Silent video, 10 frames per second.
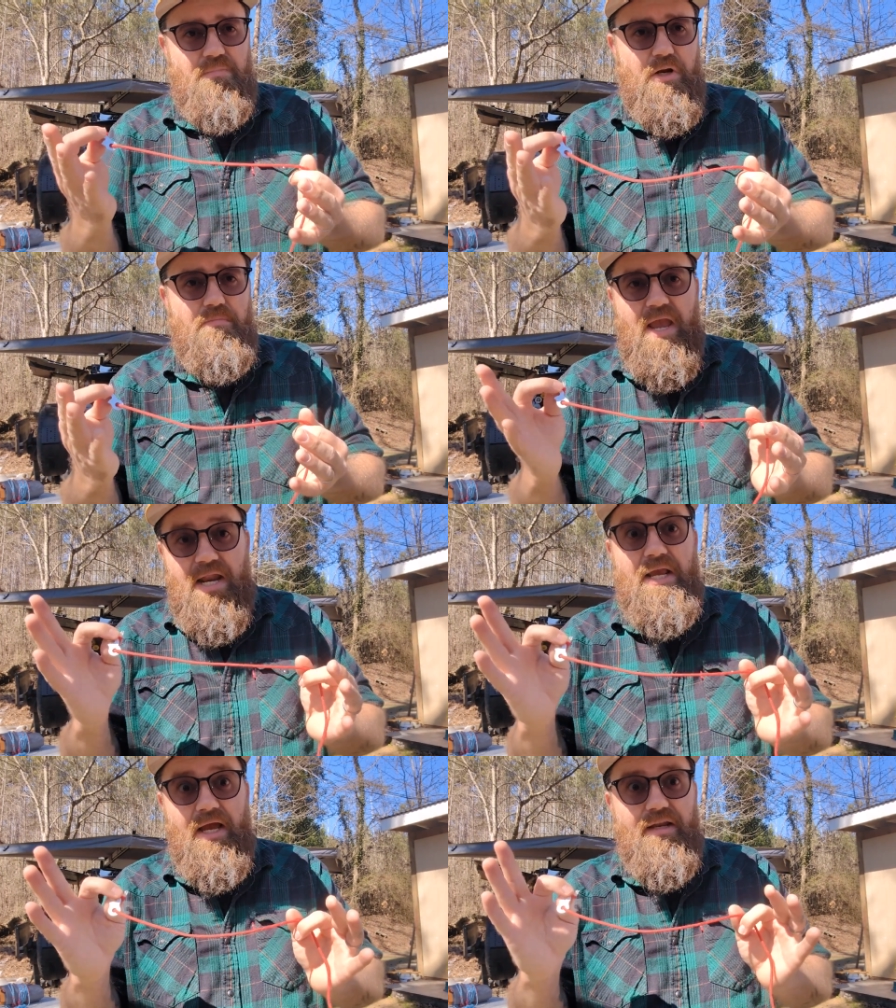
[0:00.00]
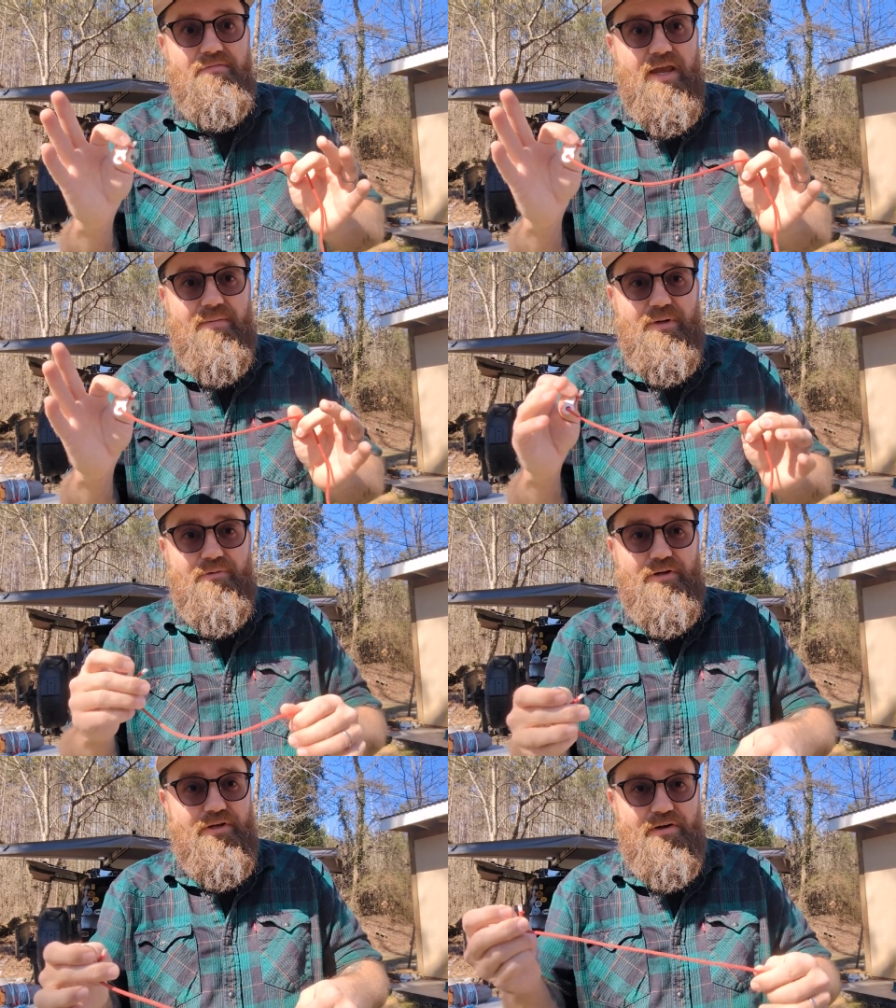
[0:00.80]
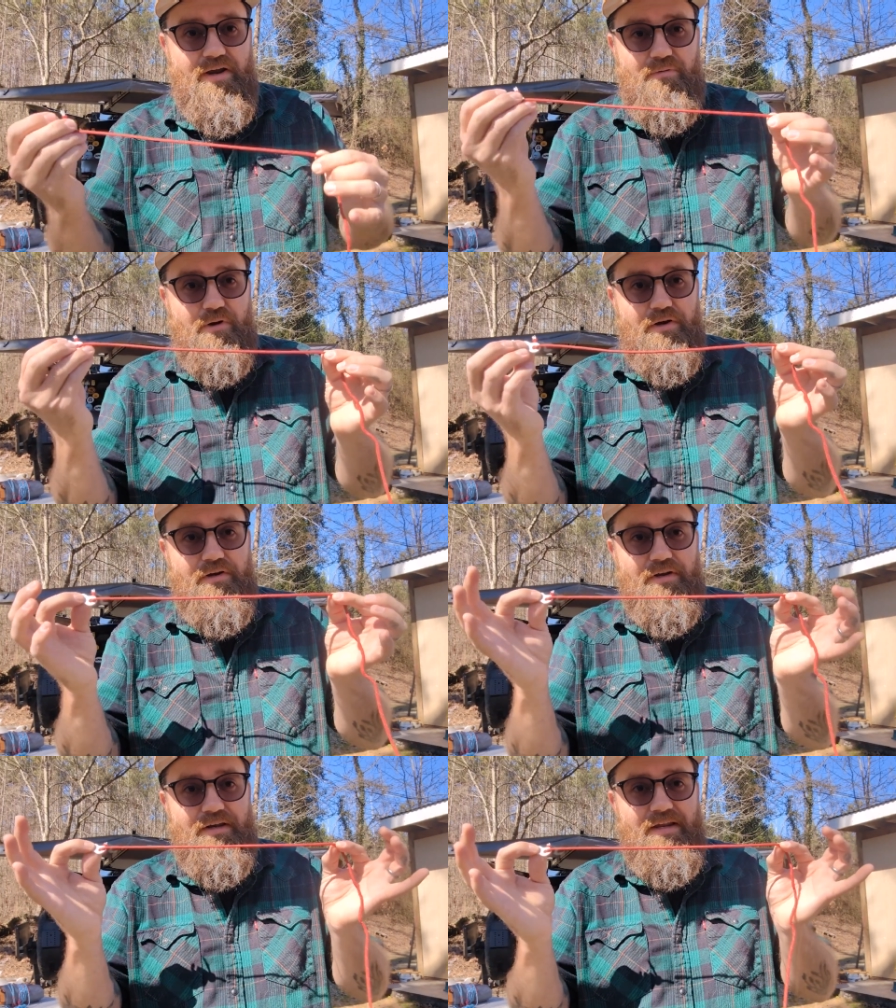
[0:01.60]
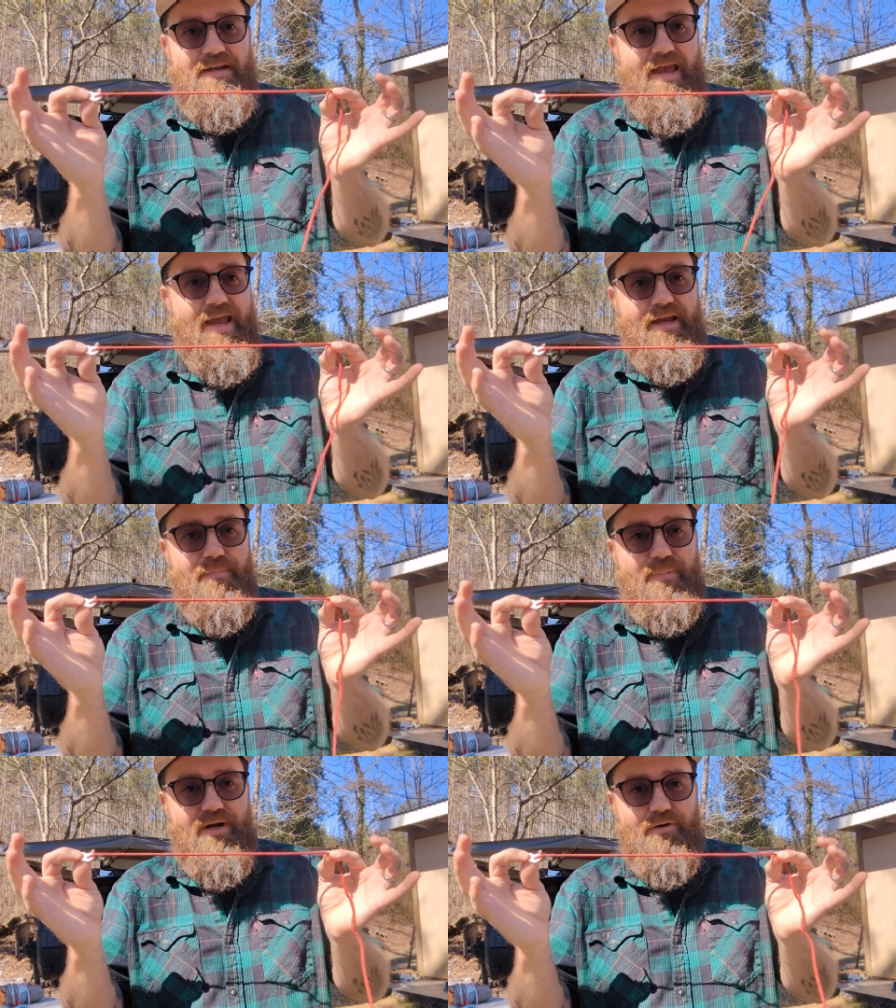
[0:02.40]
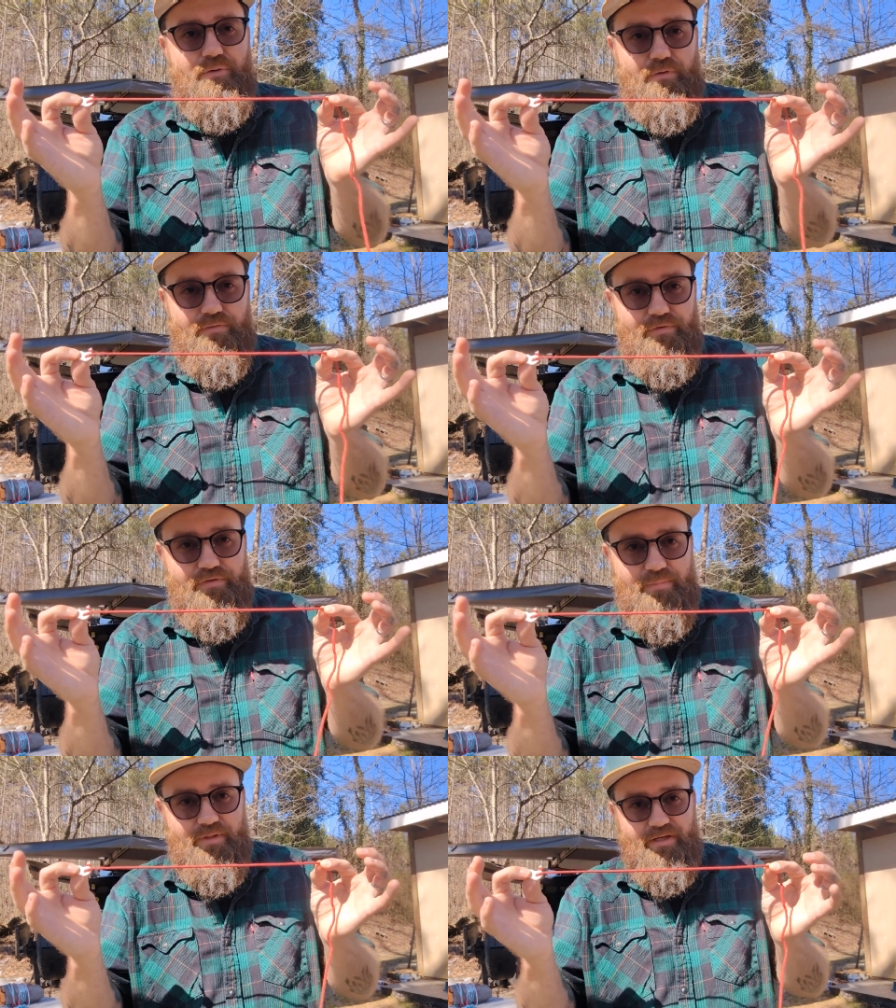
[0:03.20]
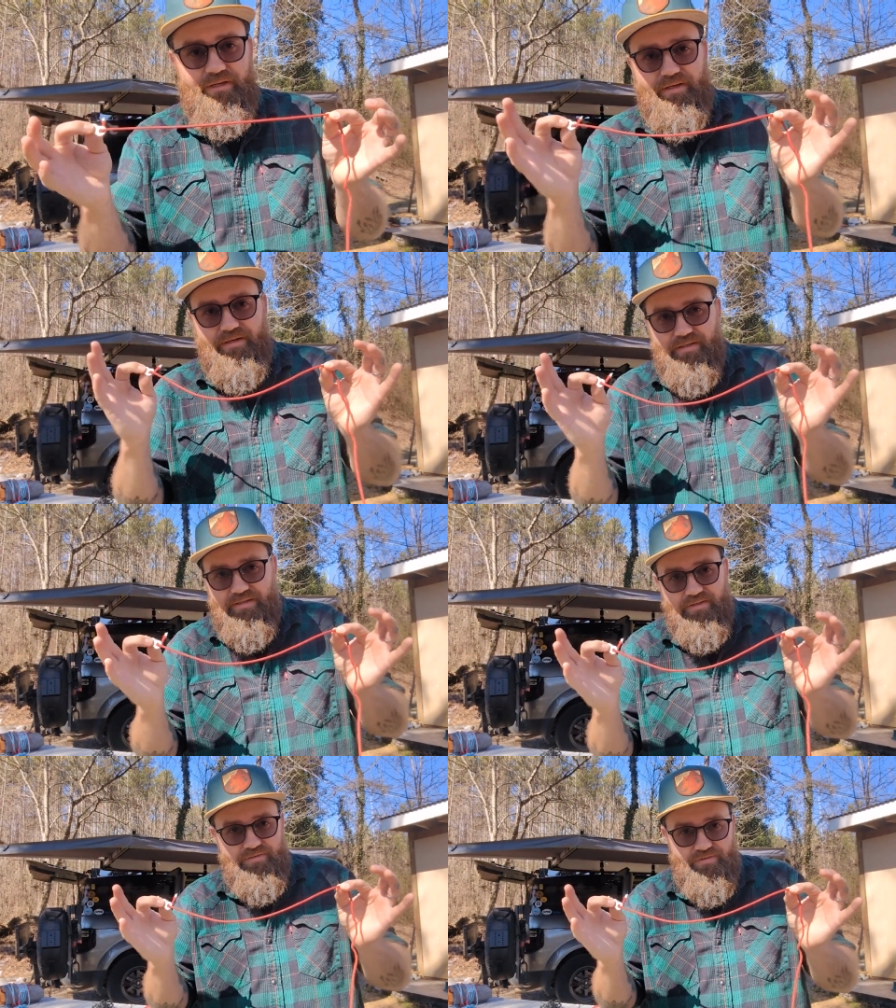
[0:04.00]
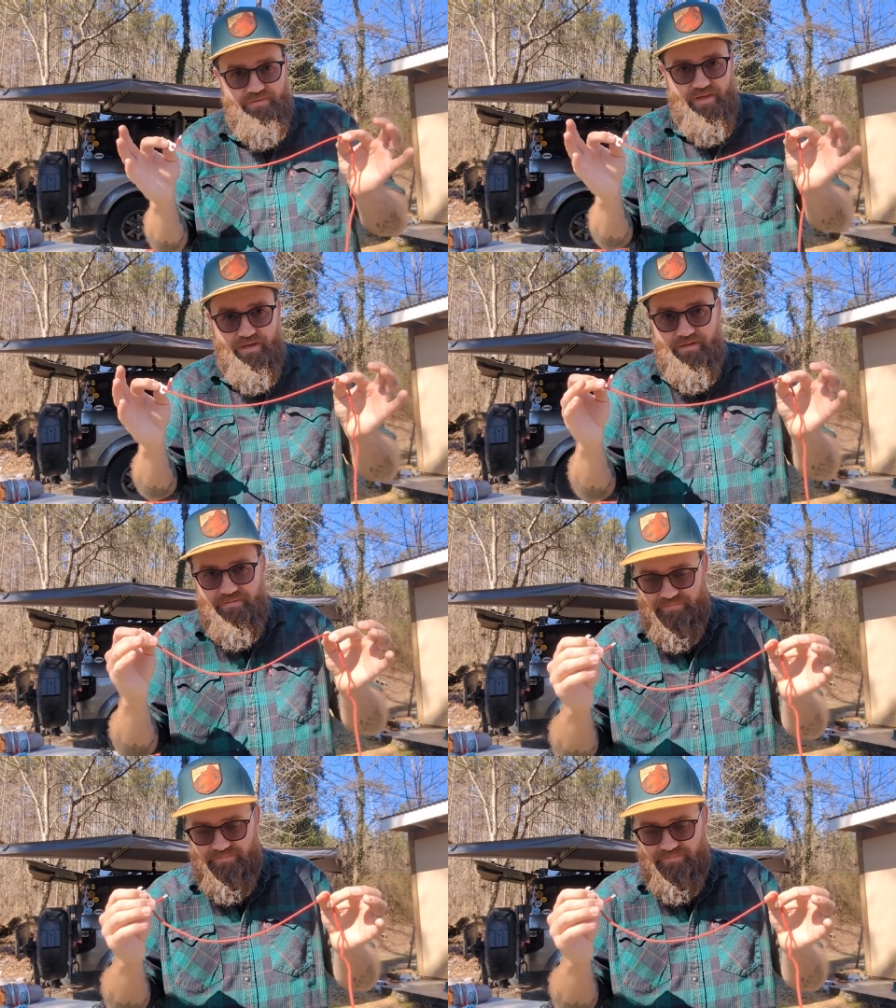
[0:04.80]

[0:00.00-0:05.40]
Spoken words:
you know, any kind of camping really, or anywhere you're going to need to hang up paracord for something. This is like,